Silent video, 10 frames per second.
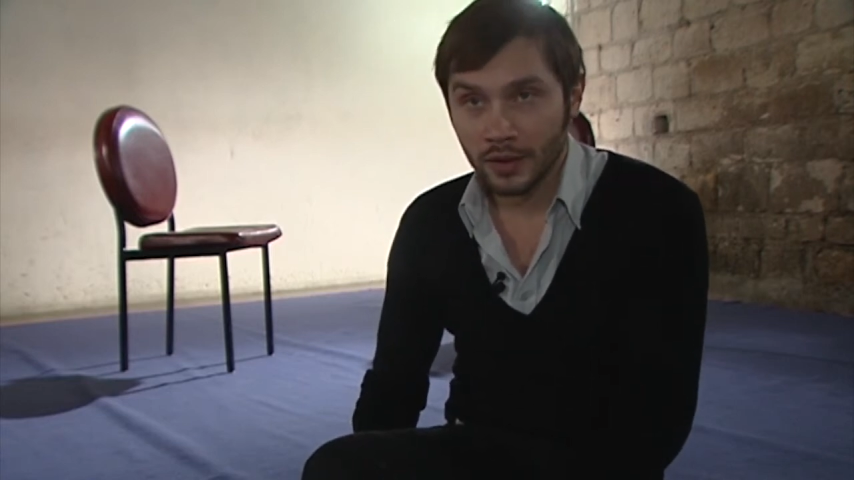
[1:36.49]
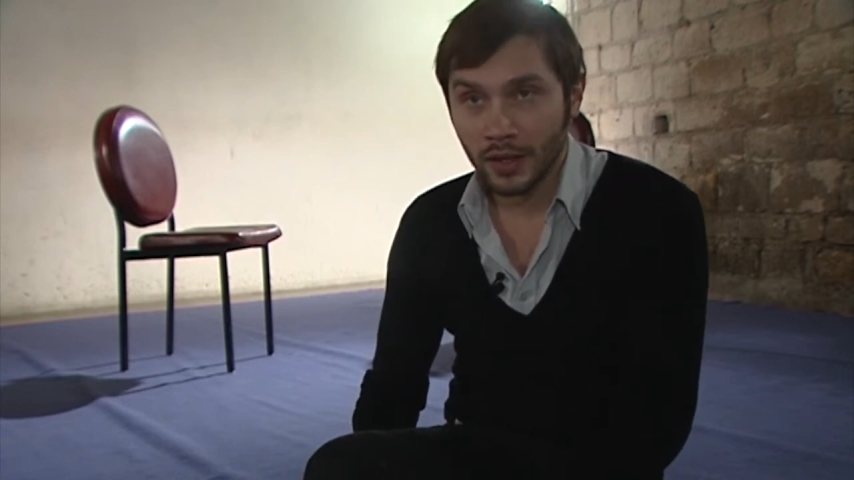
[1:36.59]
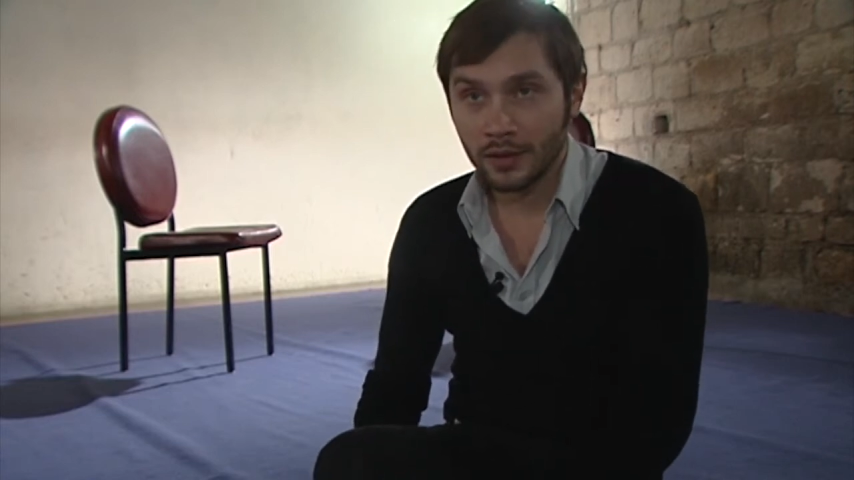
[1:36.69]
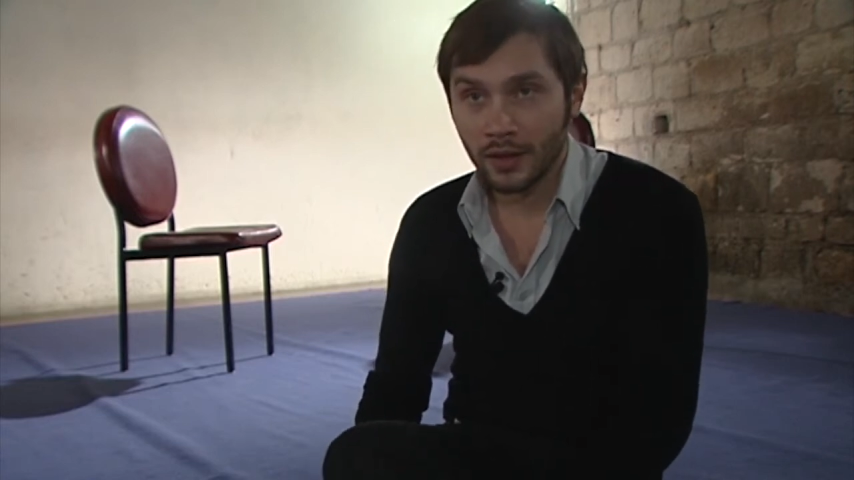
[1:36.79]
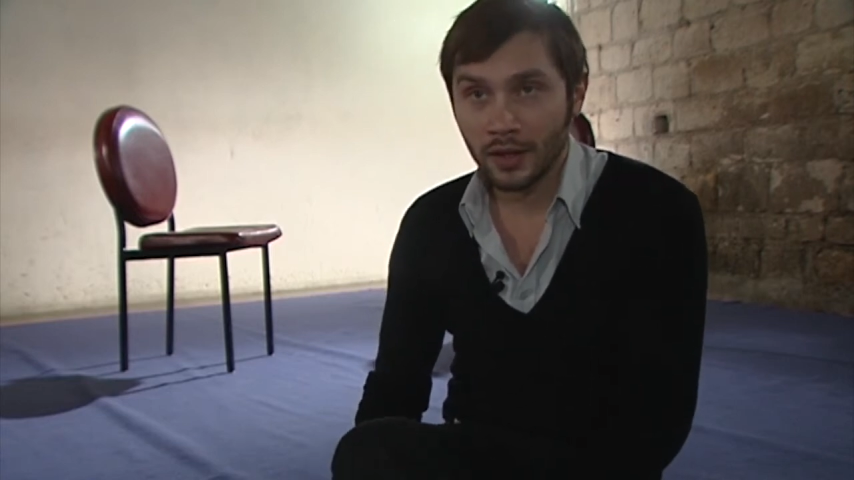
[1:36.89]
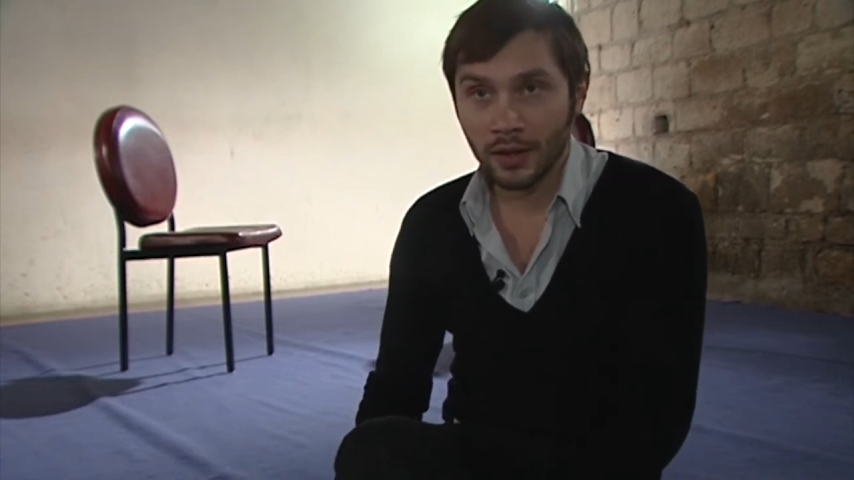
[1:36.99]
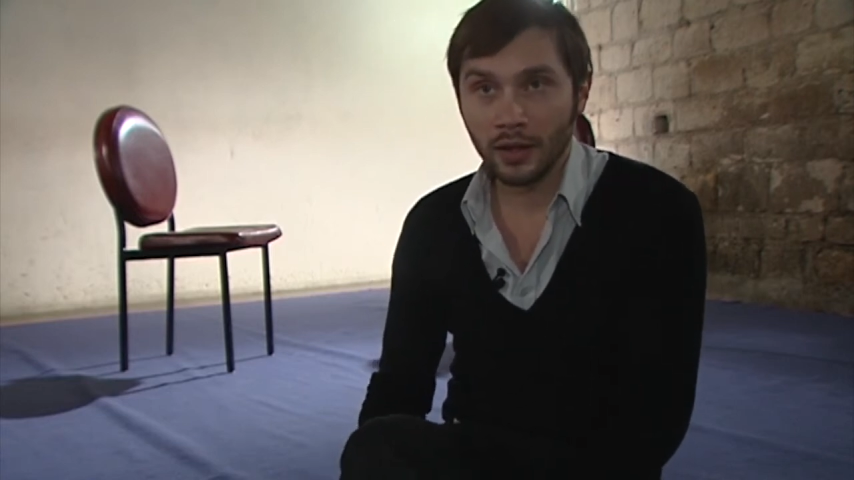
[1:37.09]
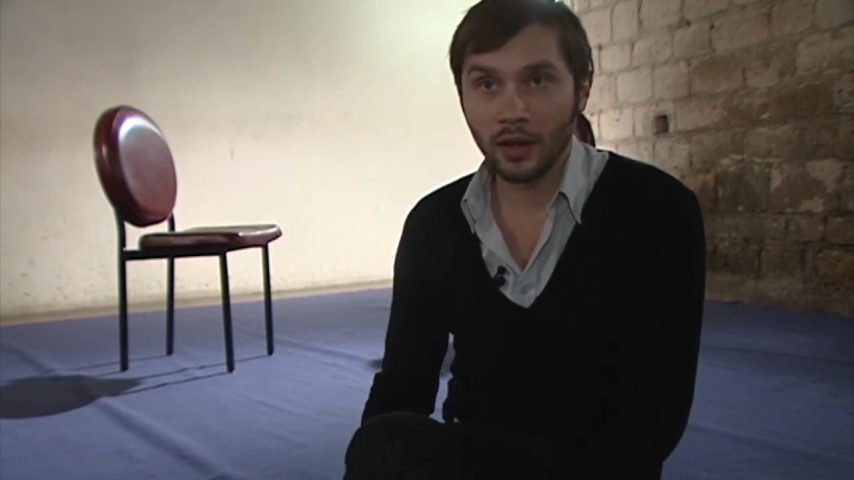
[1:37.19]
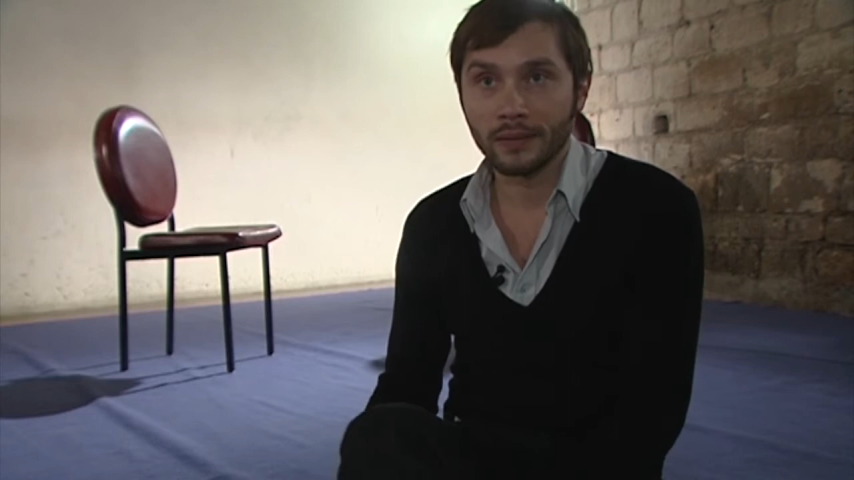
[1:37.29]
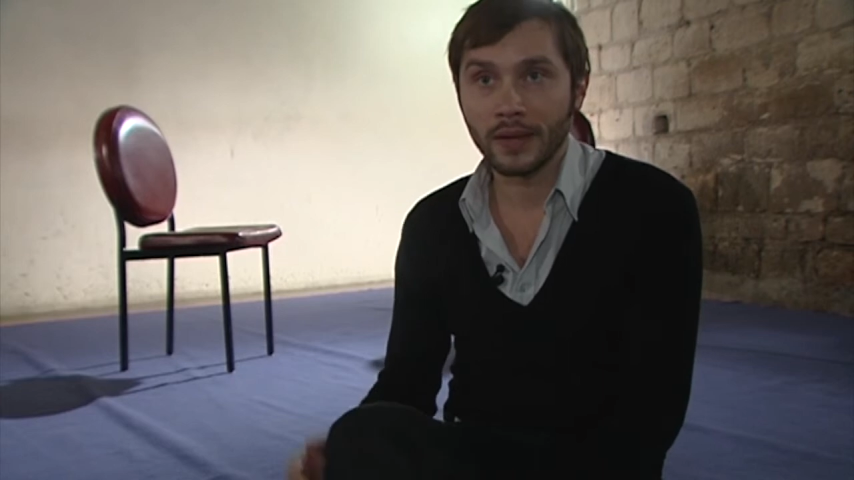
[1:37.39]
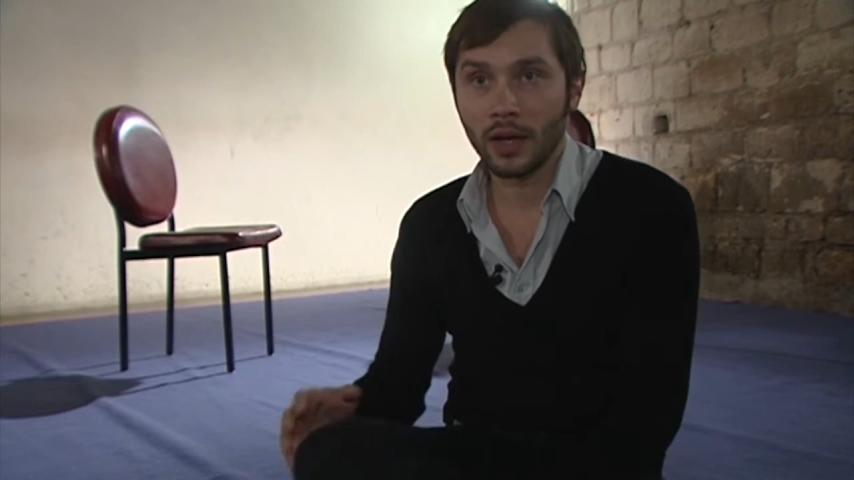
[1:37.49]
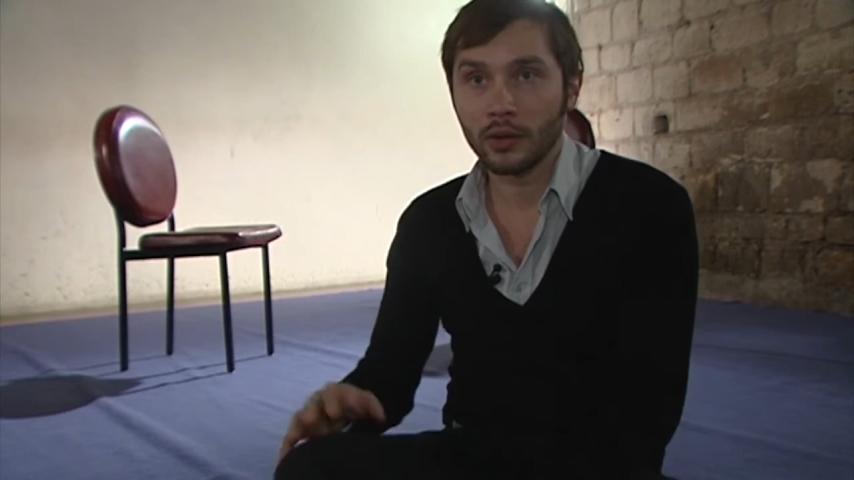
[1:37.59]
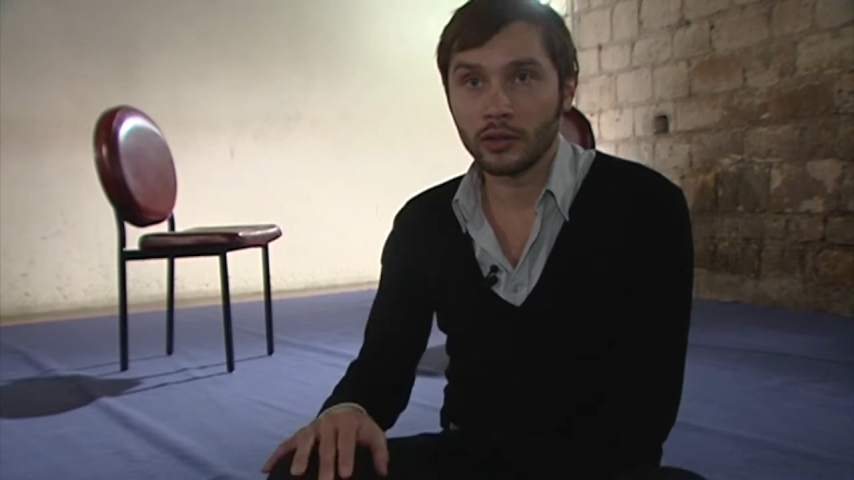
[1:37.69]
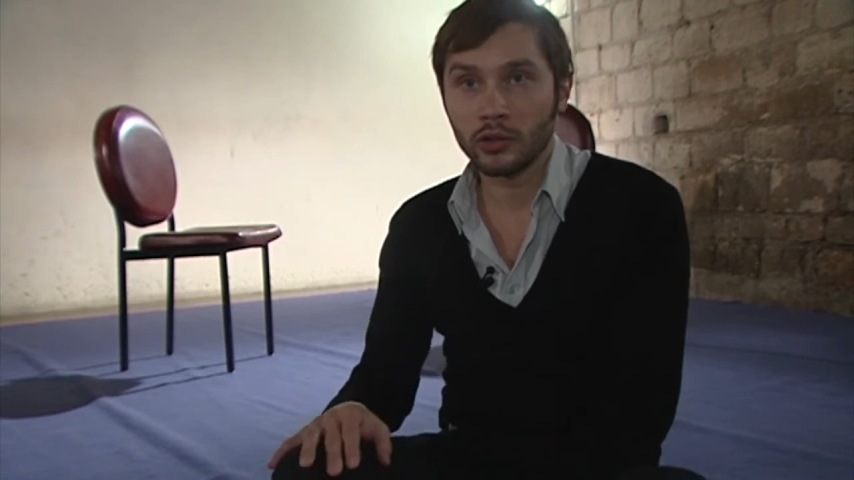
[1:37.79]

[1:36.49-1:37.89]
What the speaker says: an idea of how